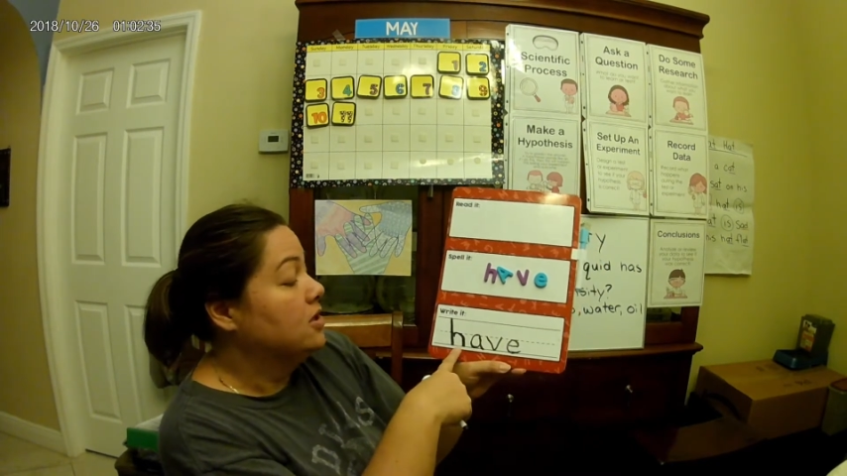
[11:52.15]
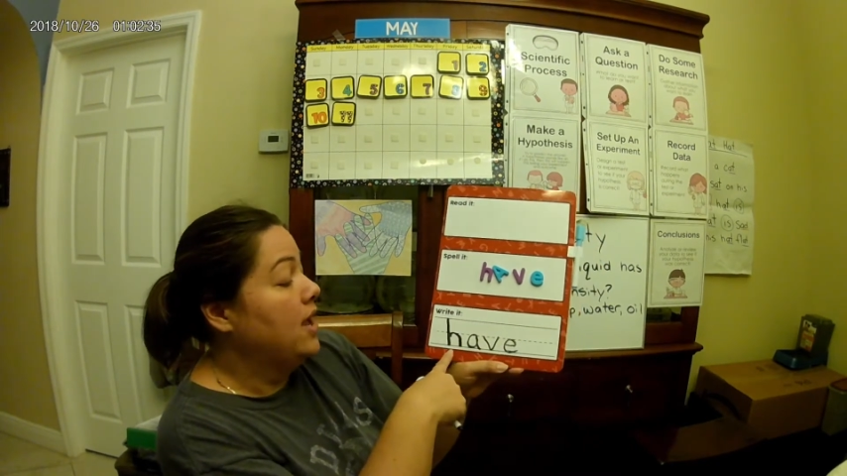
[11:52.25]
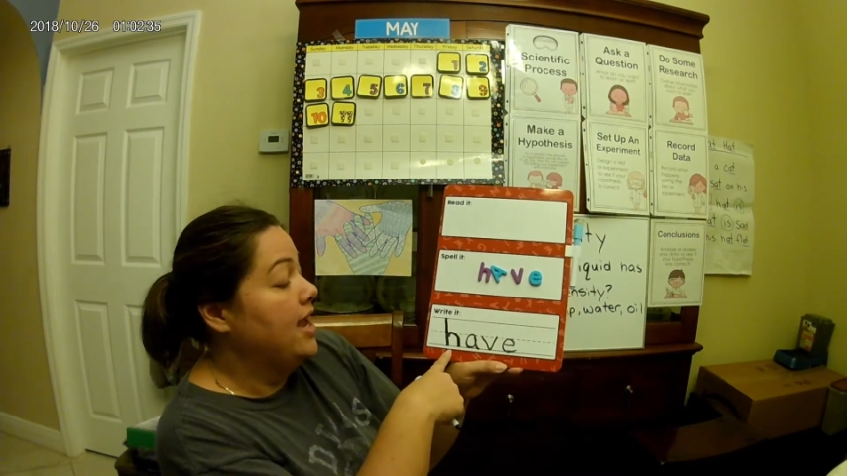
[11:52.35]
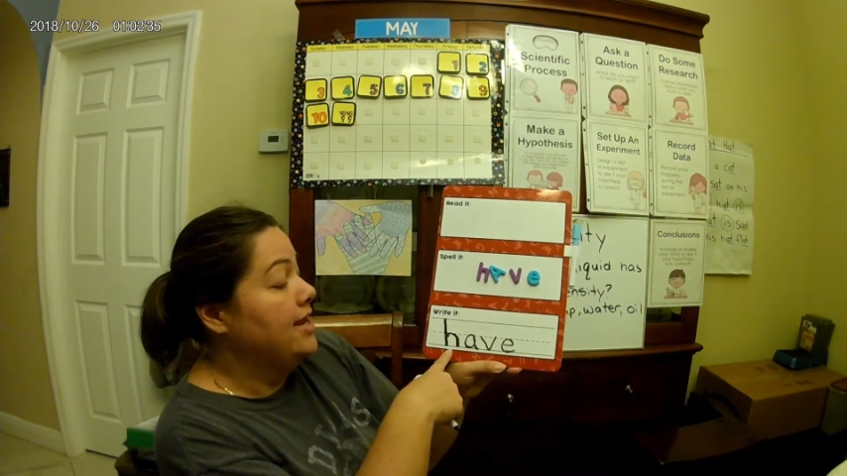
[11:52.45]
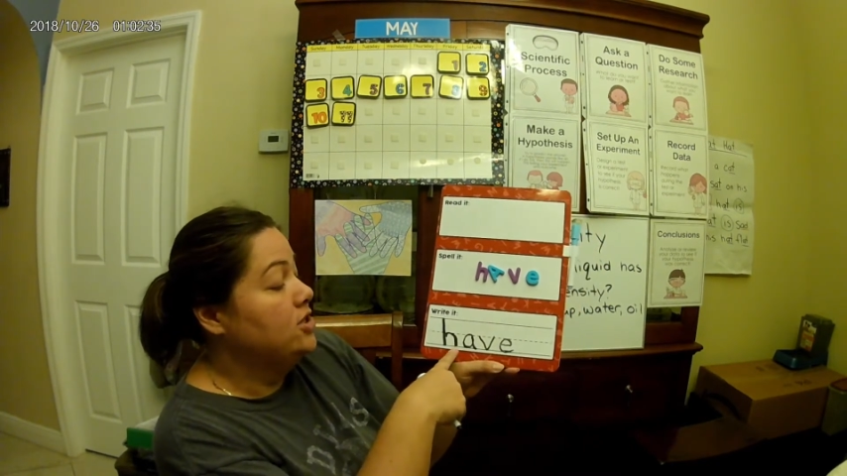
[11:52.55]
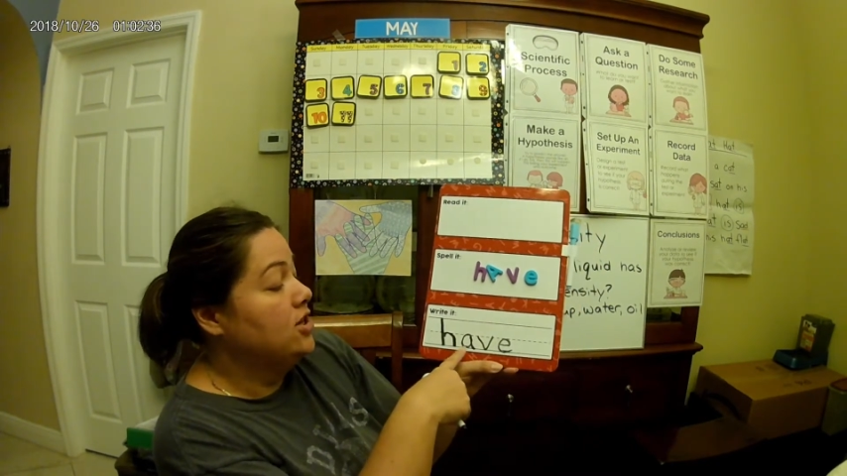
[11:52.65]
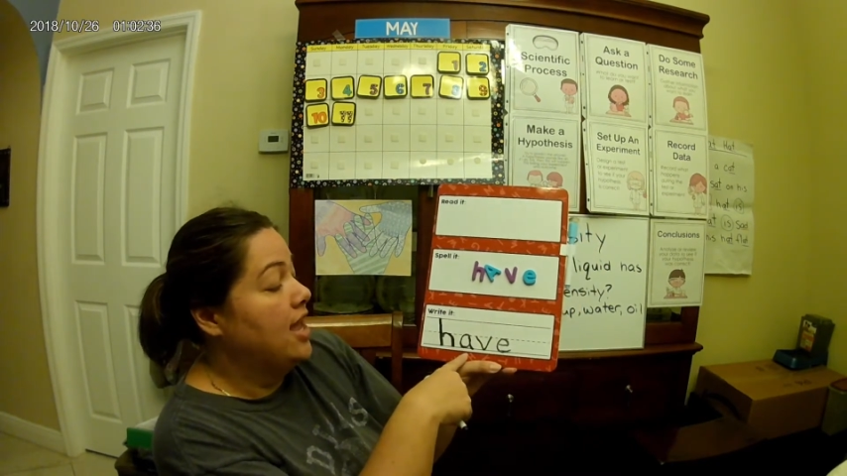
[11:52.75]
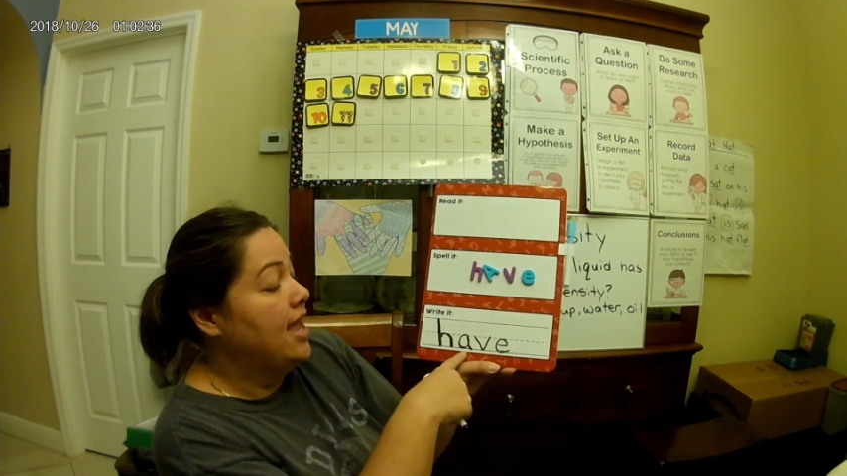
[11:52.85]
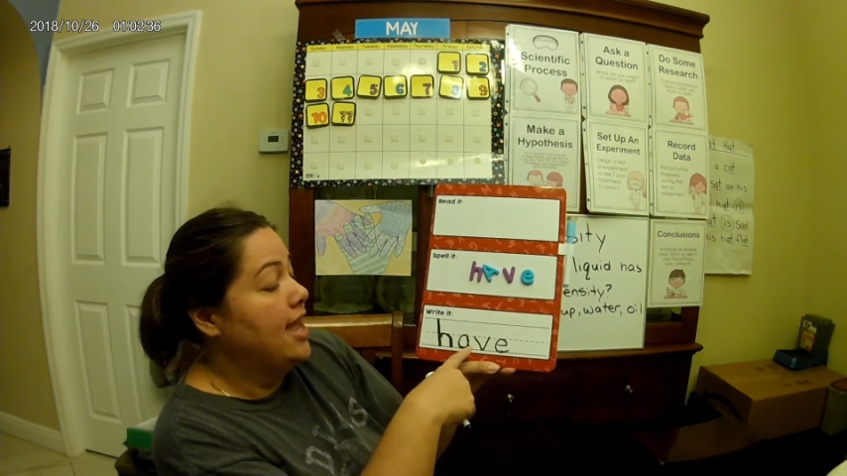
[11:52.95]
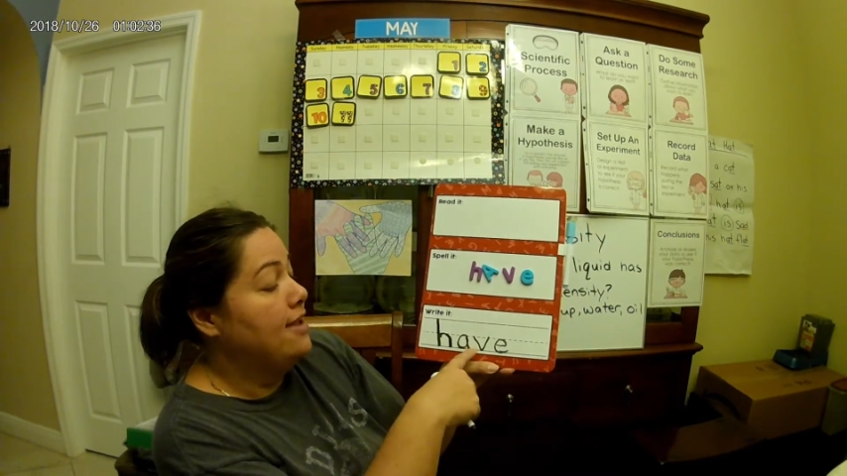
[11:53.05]

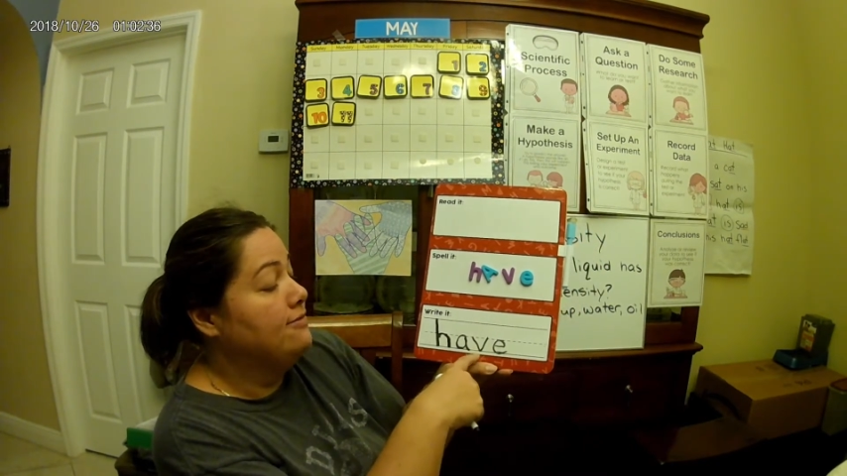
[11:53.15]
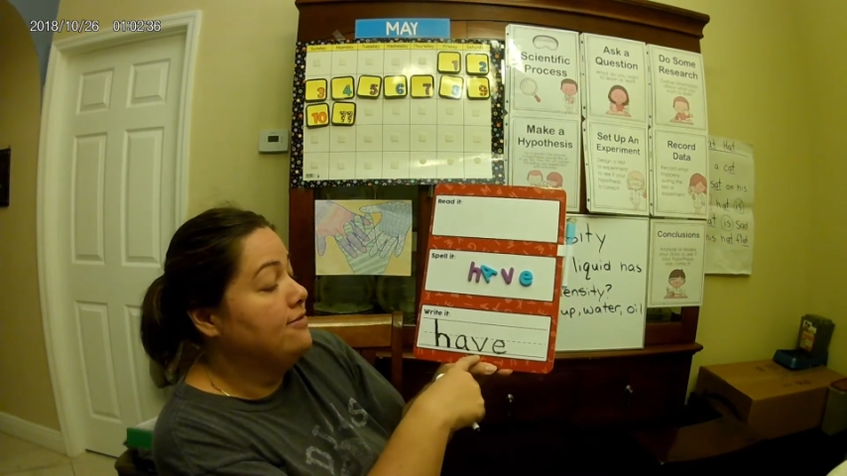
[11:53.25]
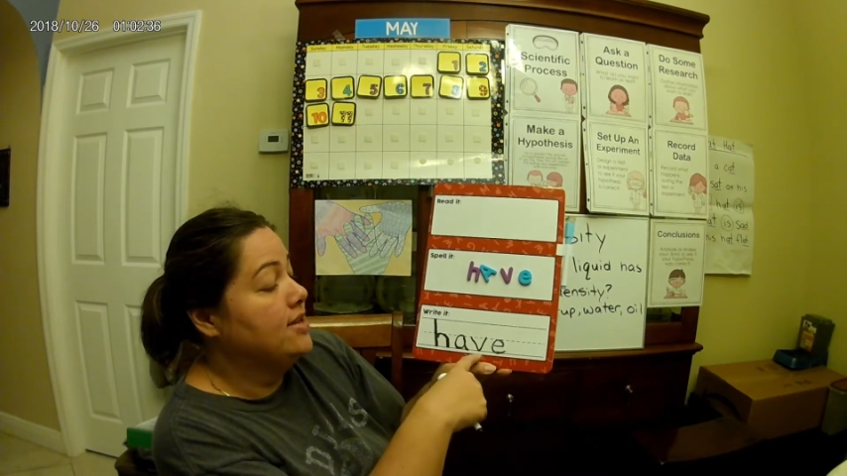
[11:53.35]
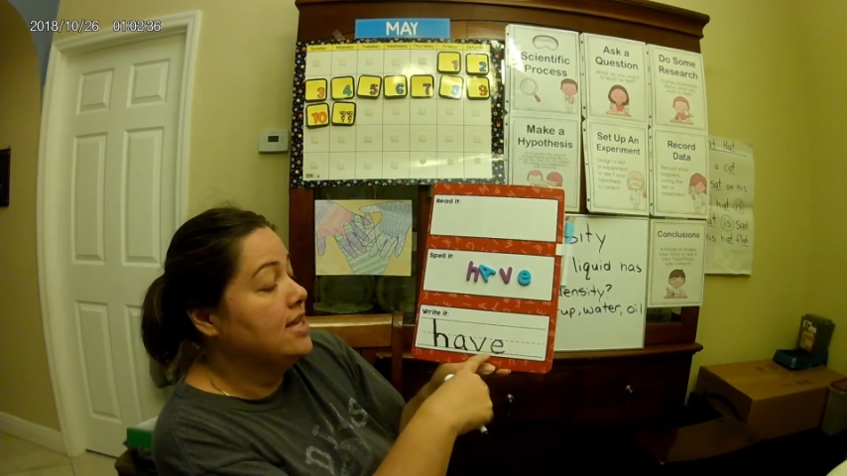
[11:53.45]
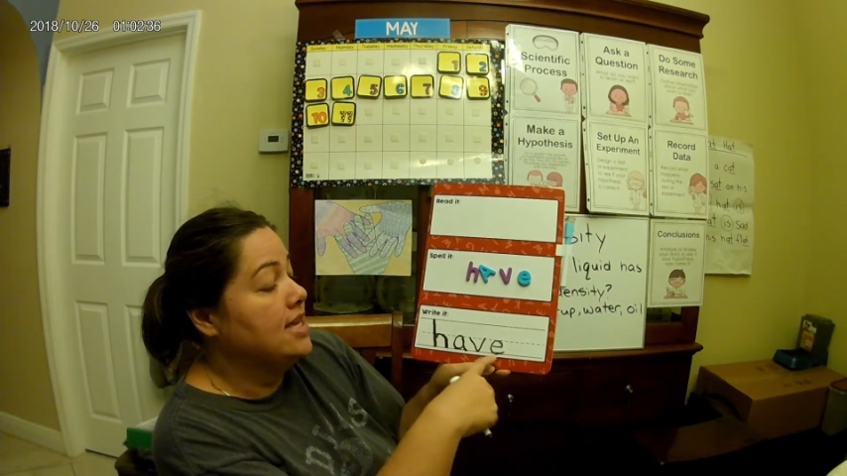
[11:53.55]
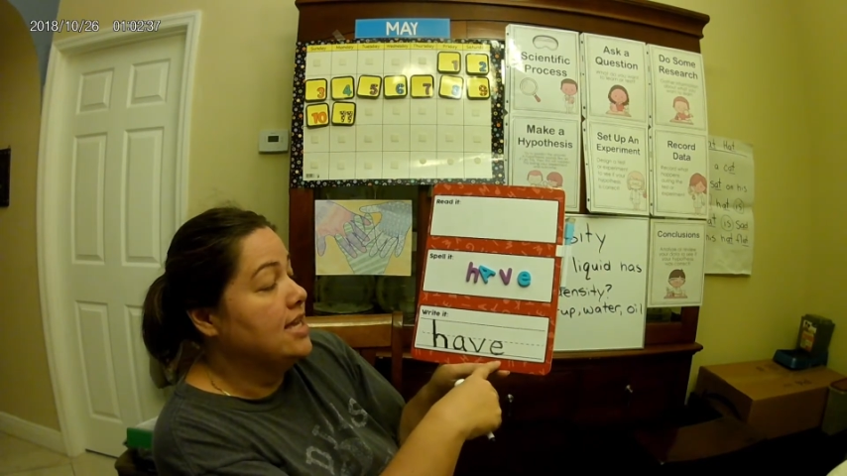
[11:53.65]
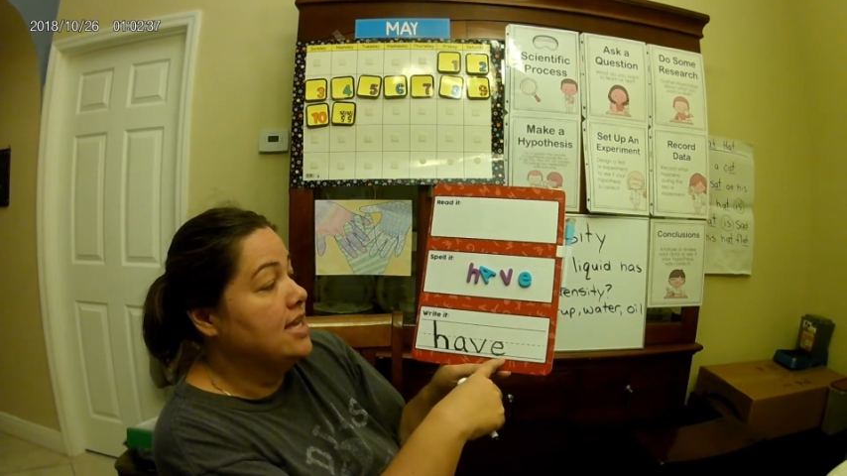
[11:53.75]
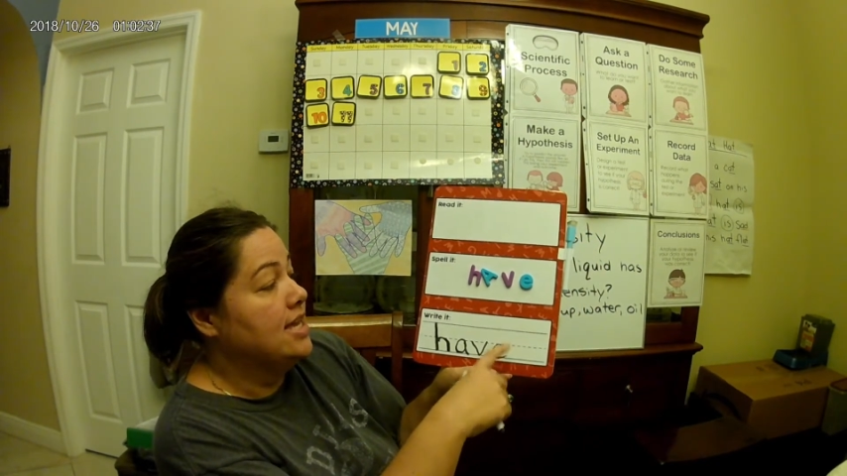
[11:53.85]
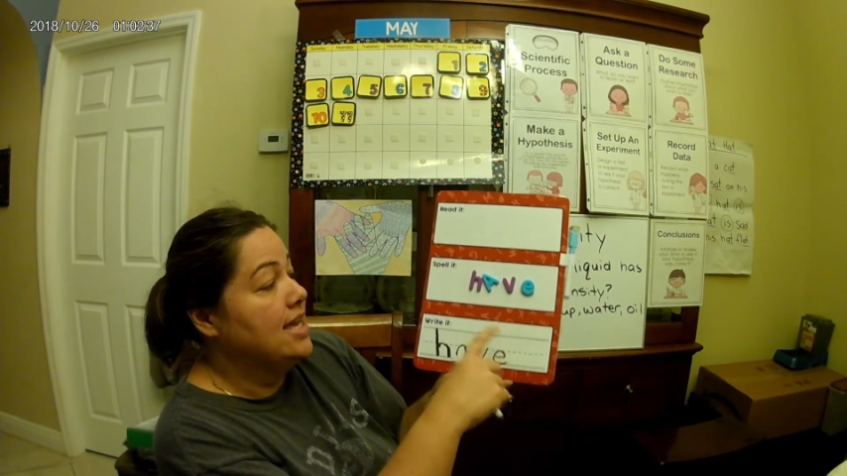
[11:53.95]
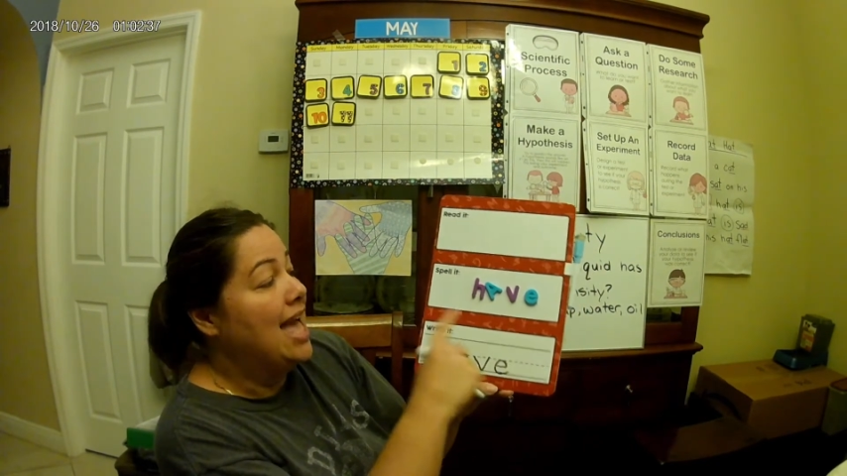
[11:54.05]

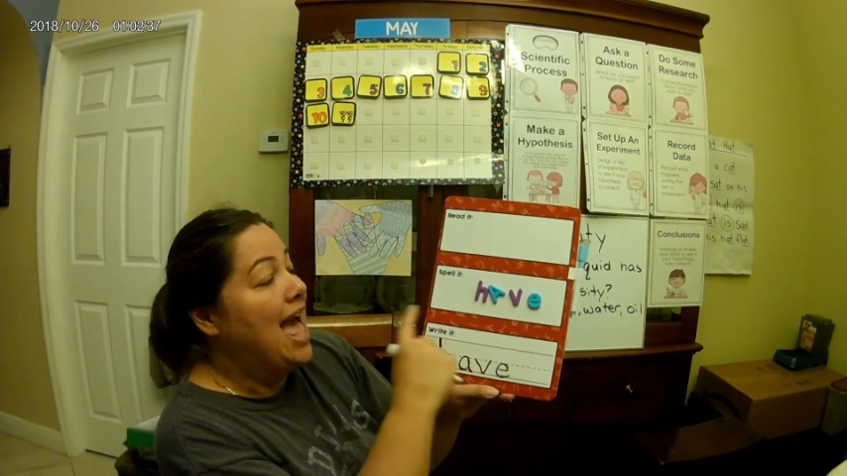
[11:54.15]
H-A-V-E,